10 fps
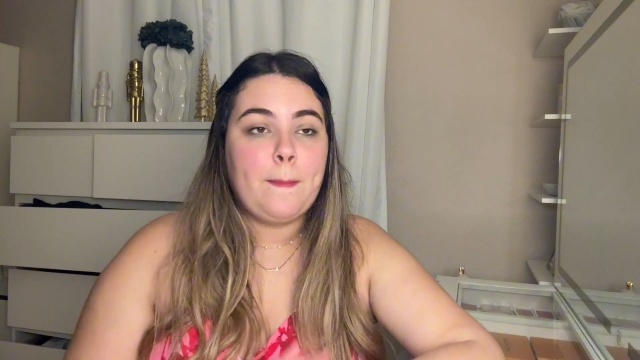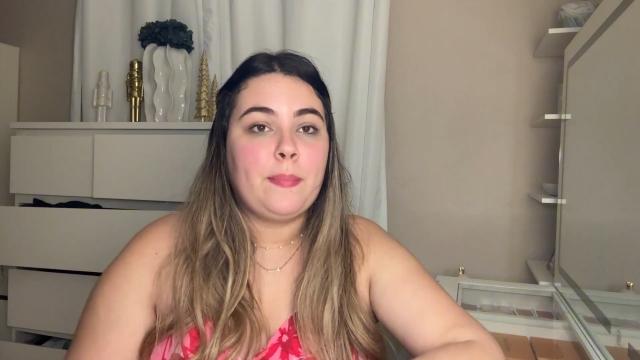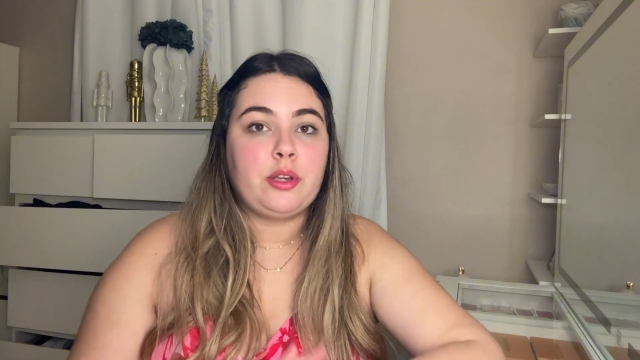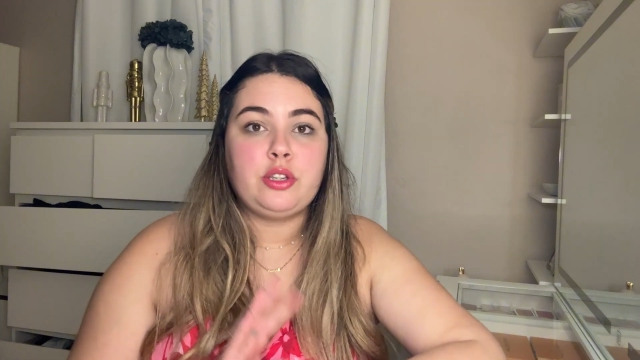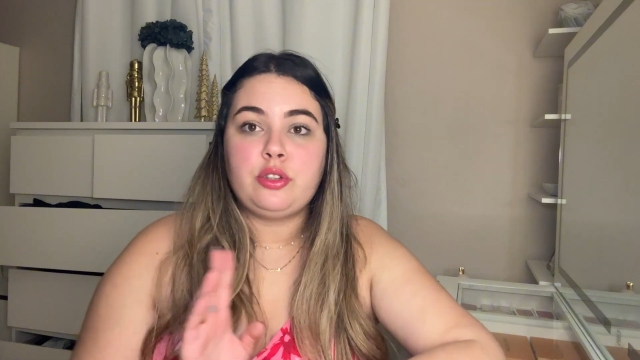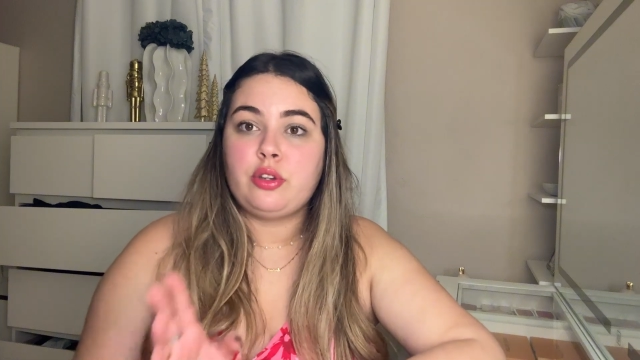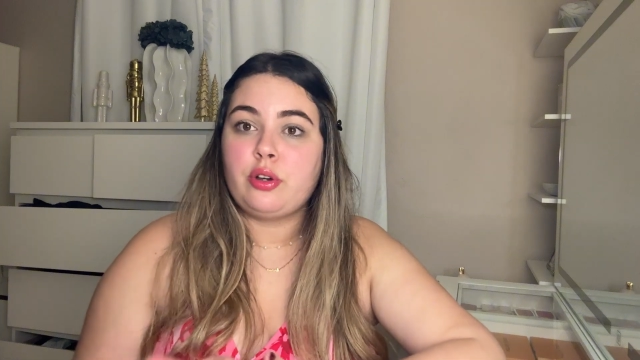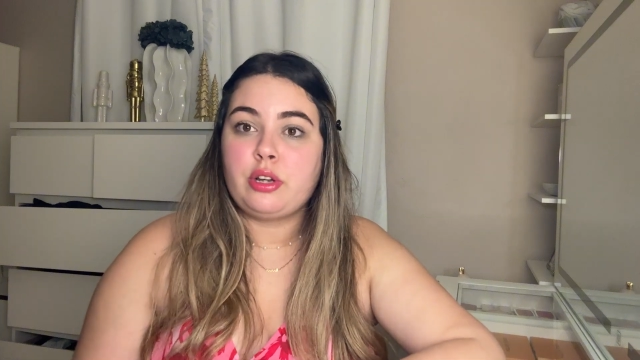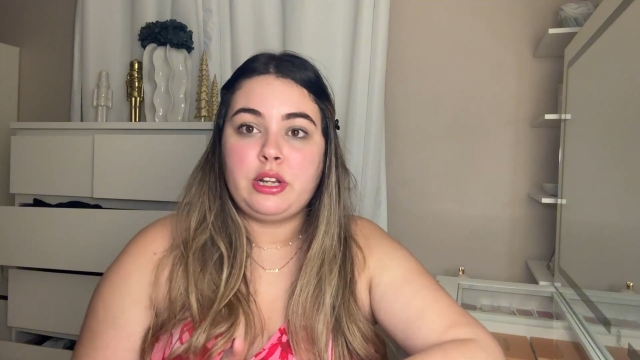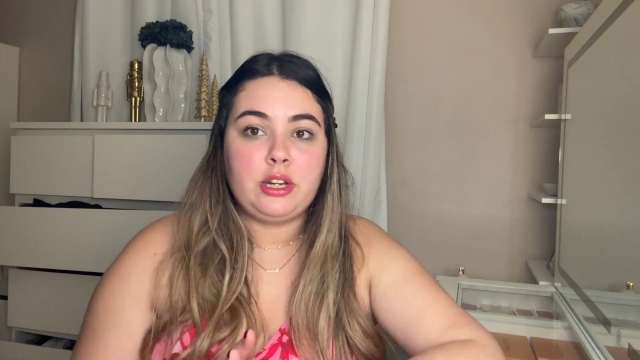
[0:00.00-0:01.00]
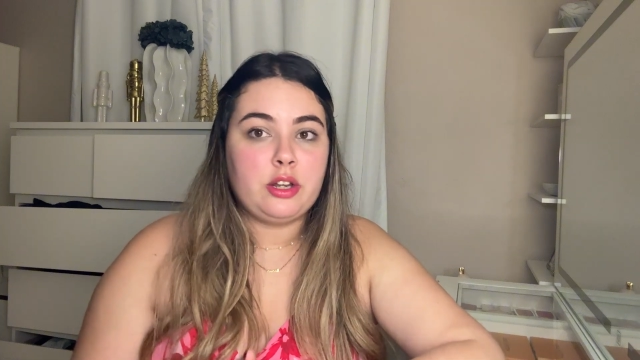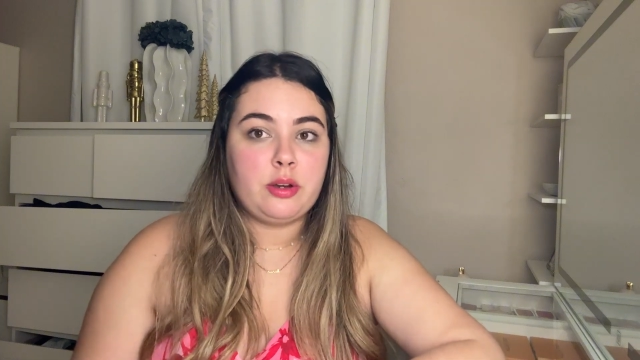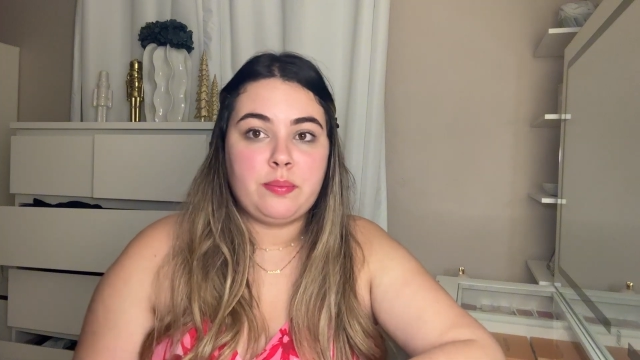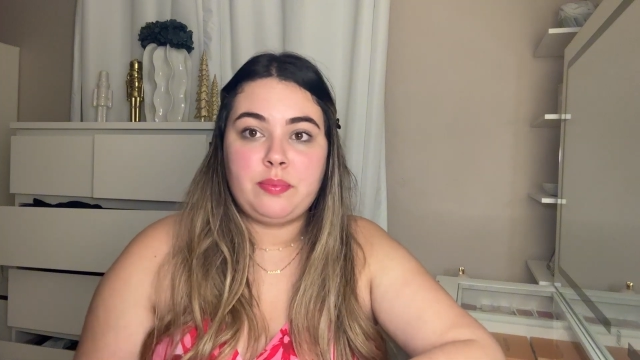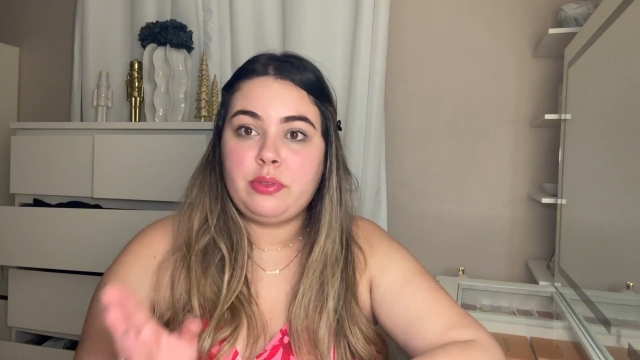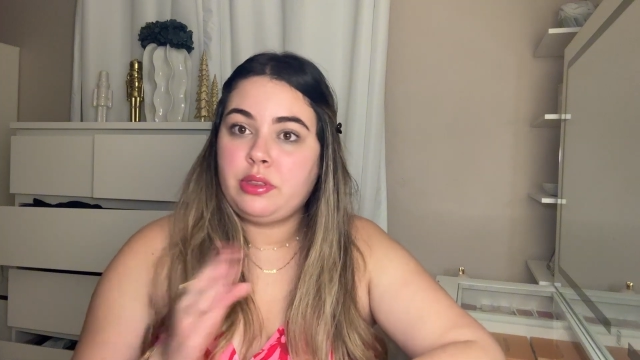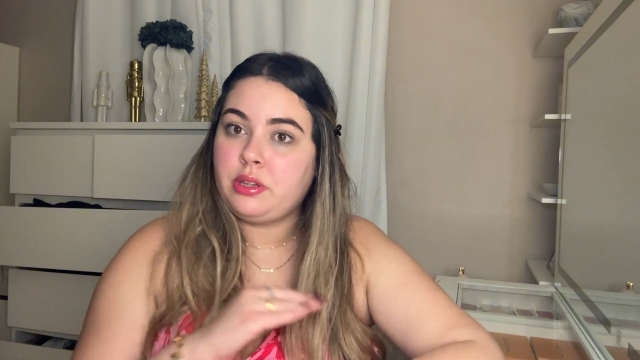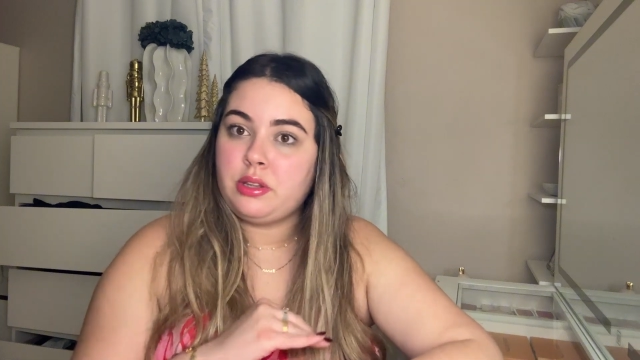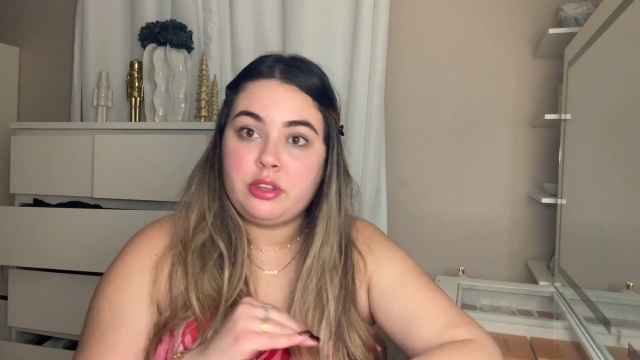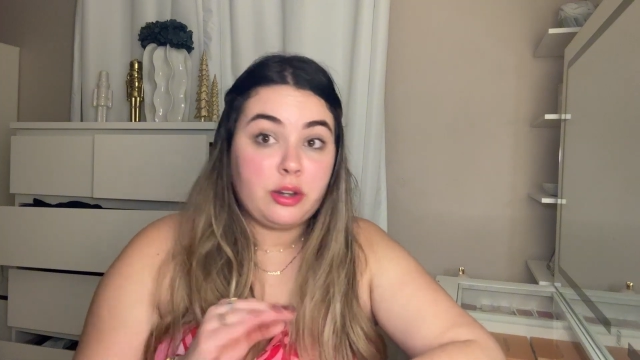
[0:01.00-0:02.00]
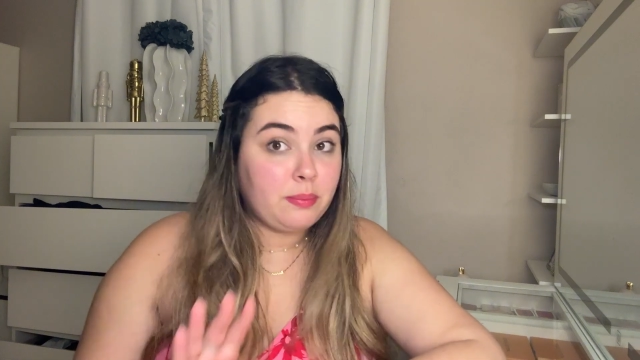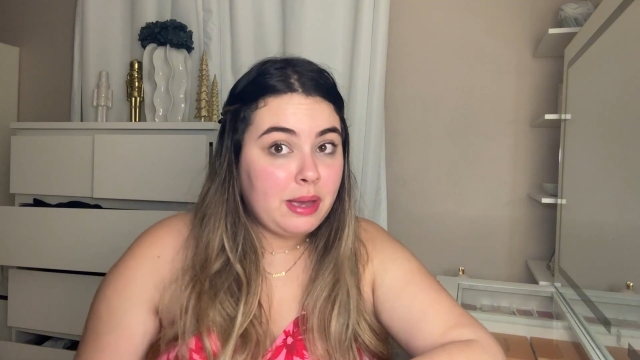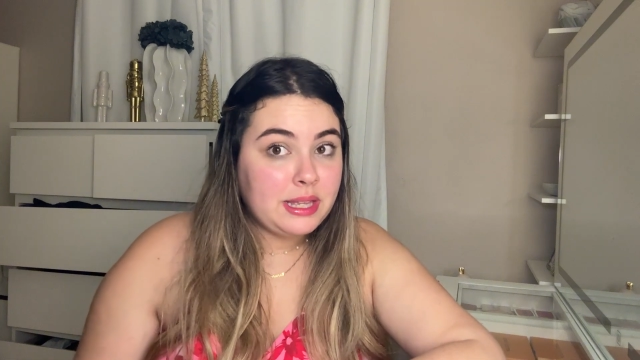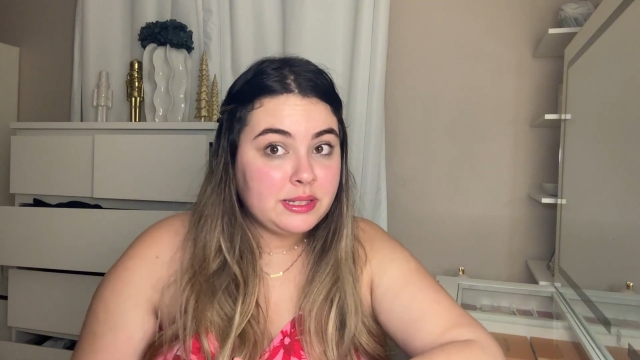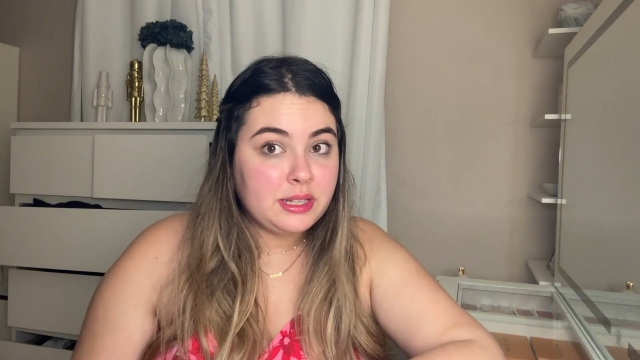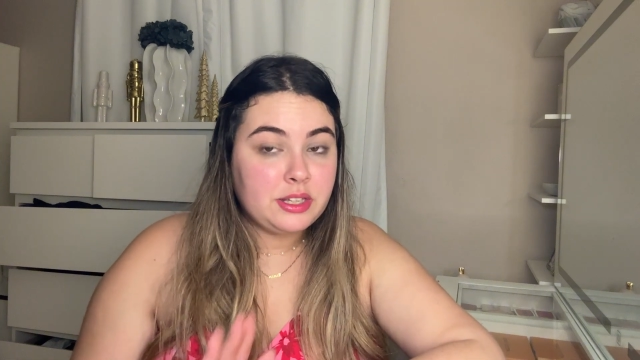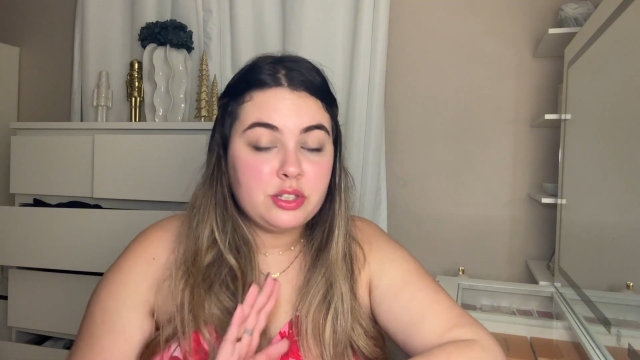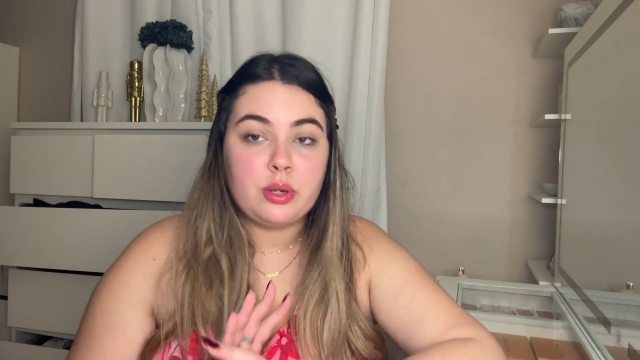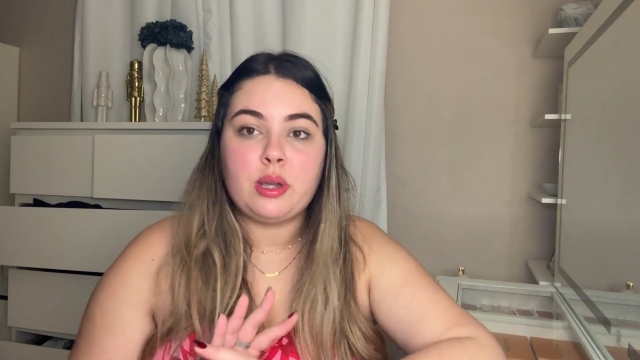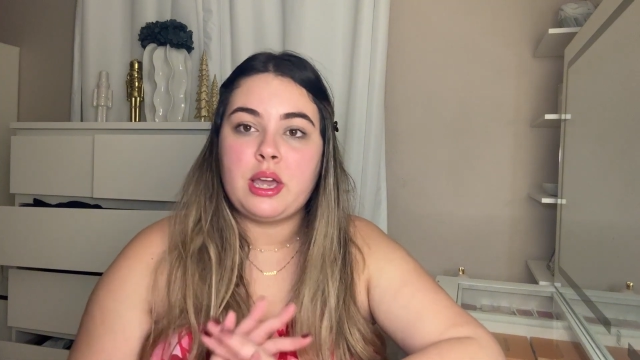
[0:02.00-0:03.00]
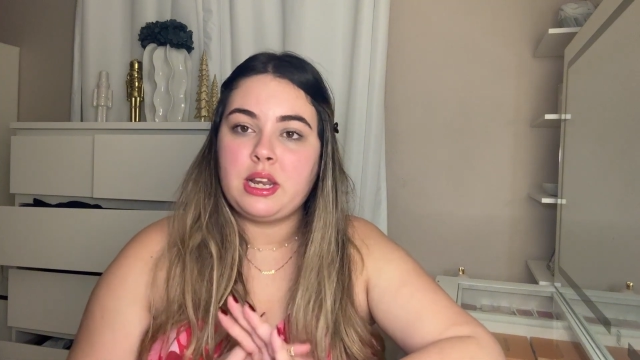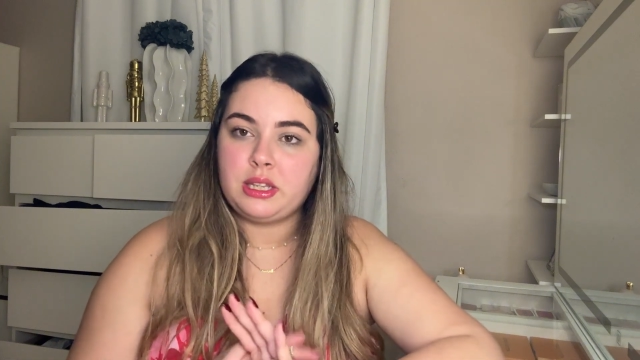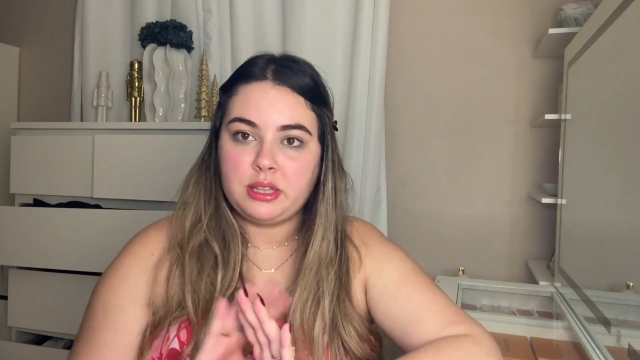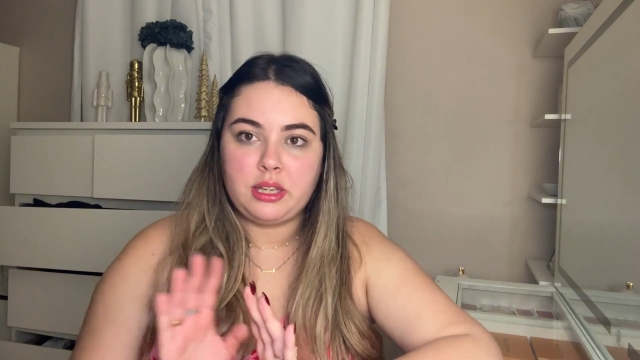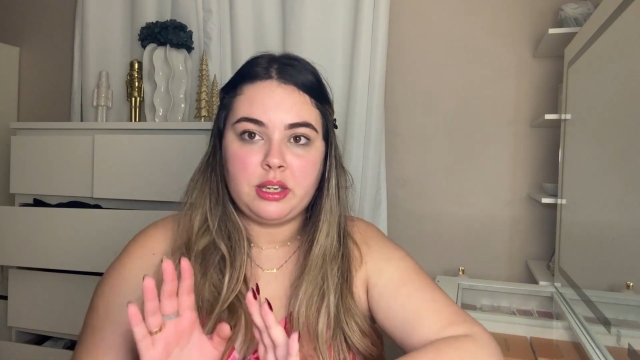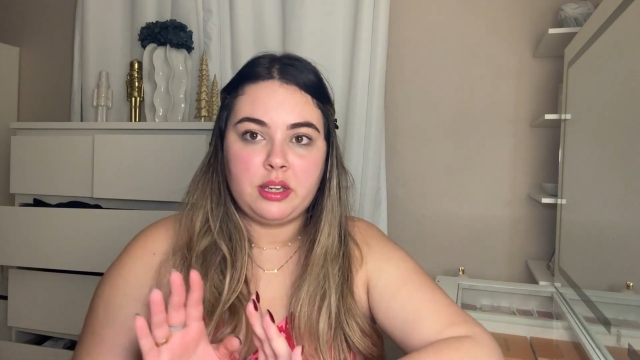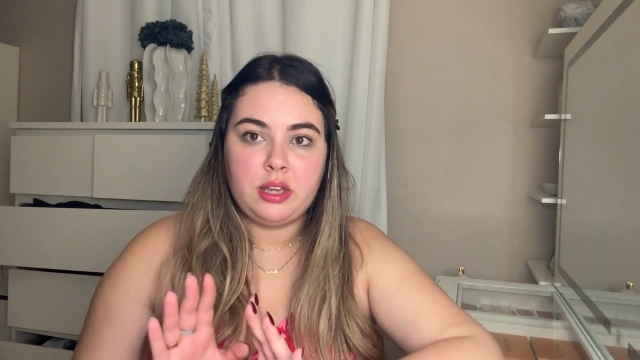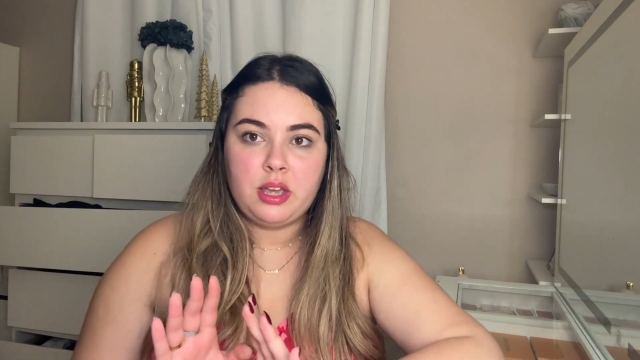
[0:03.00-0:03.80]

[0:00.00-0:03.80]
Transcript: but you don't clean up their messes or anything.